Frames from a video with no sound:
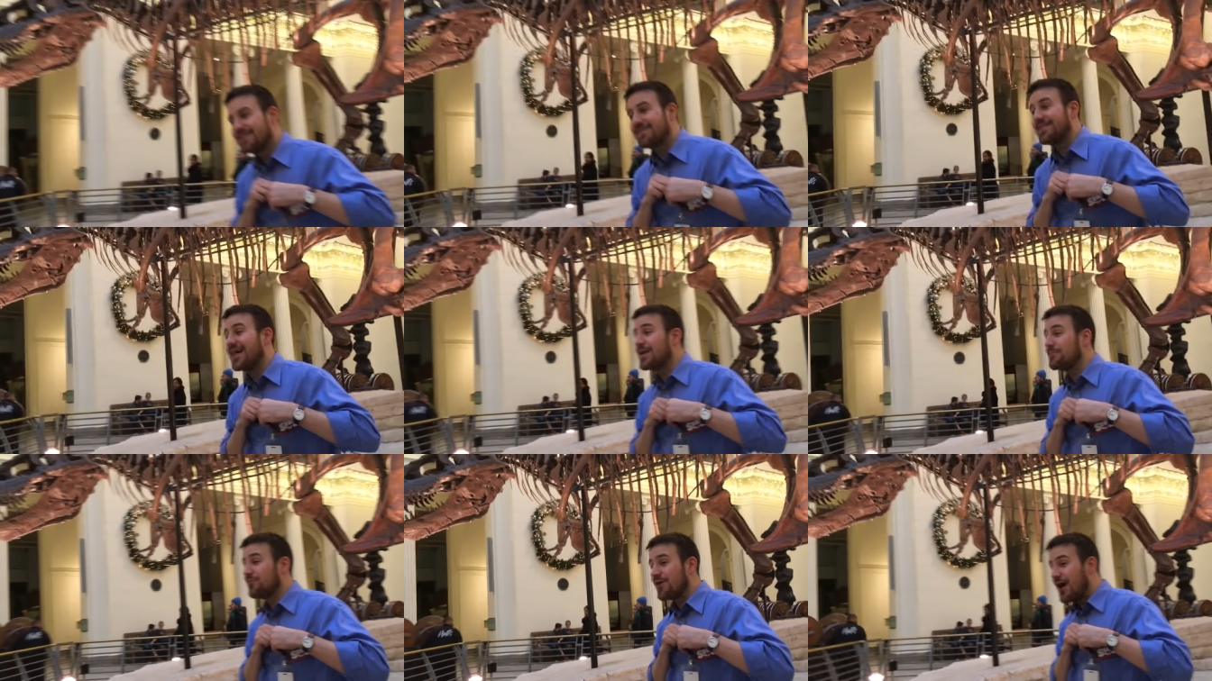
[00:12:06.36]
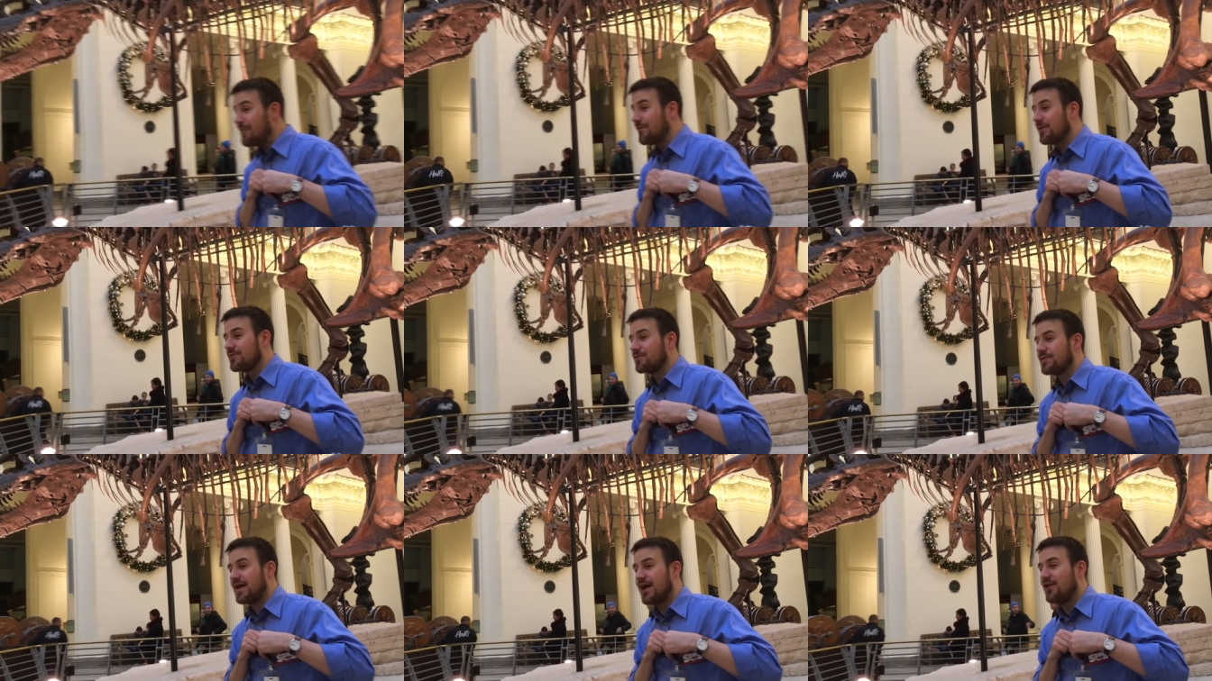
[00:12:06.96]
There's a lot of
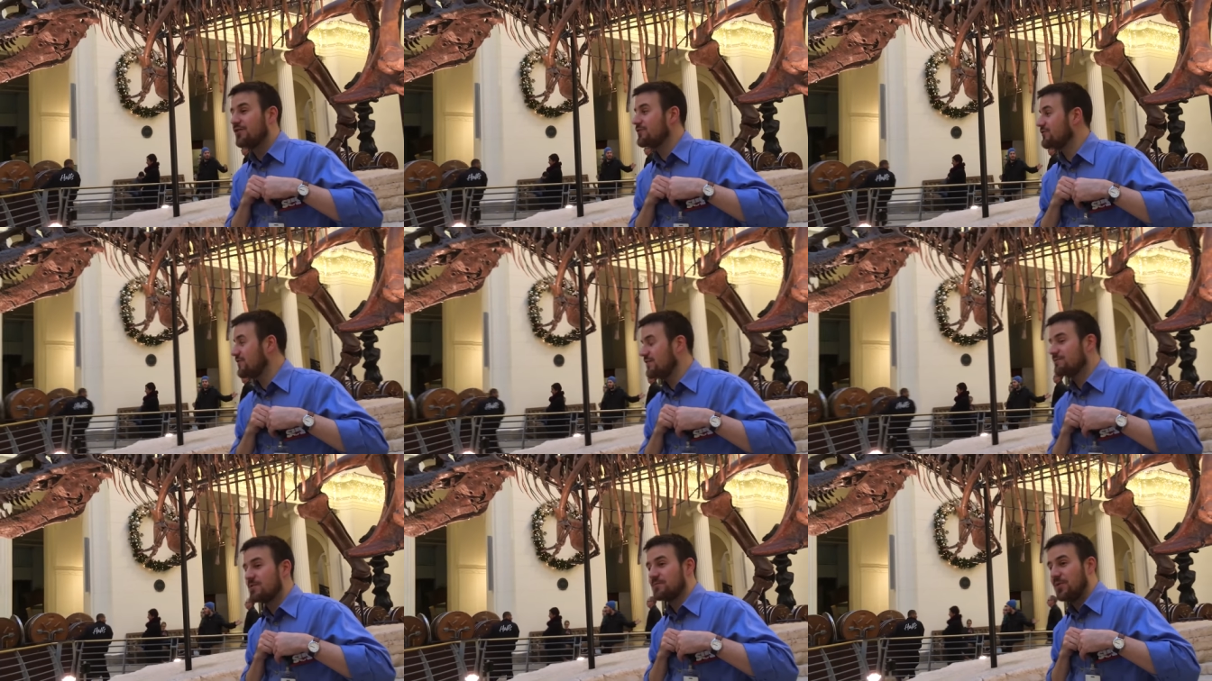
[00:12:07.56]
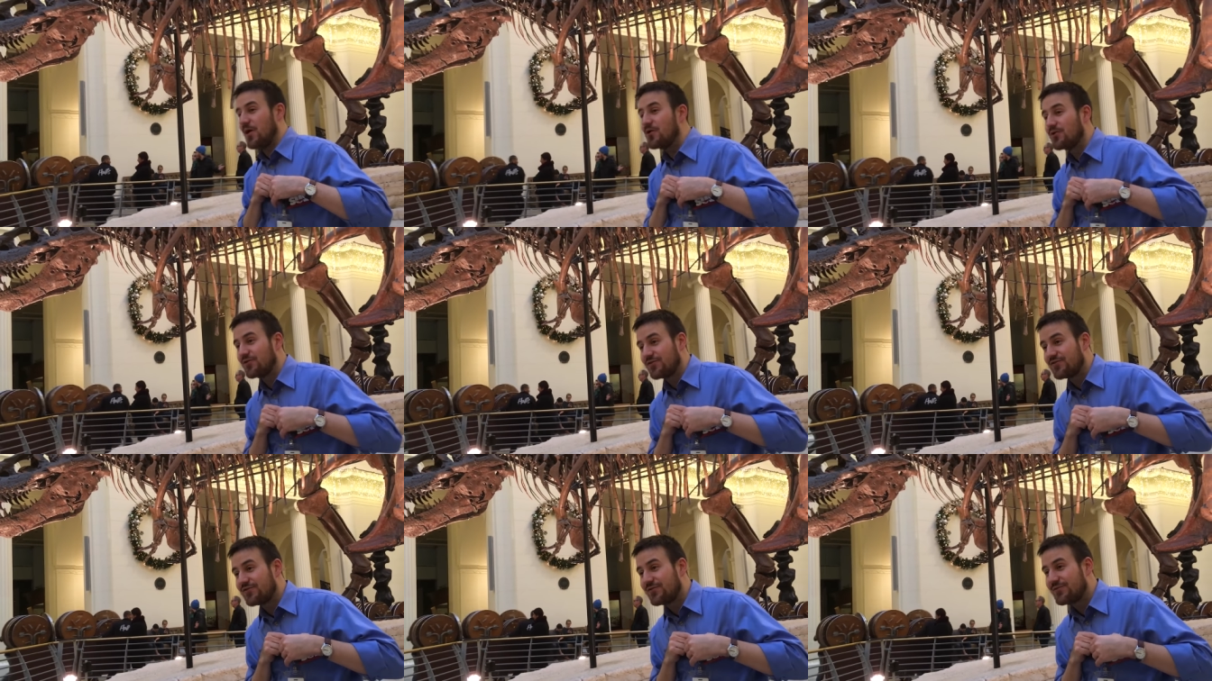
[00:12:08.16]
problems with how she's been
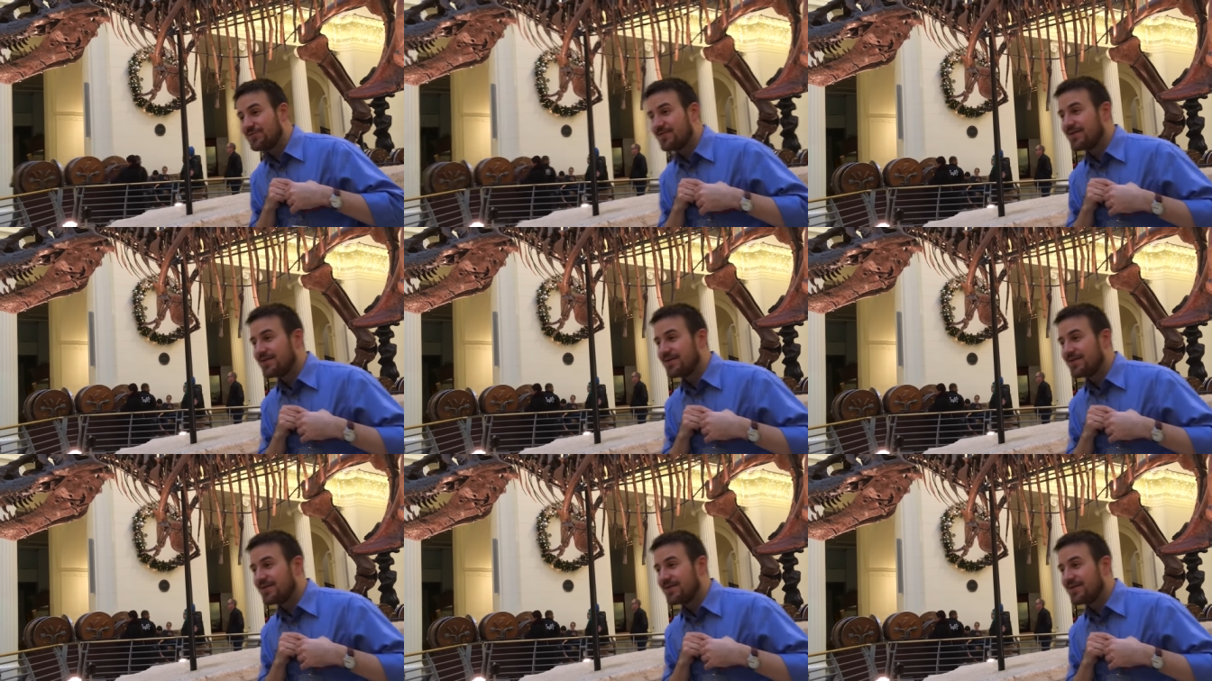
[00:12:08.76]
posed.